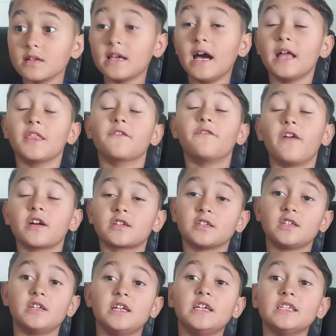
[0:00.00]
Yeah, the function
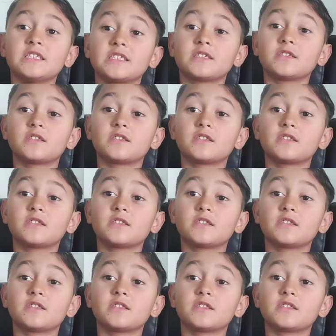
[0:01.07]
is...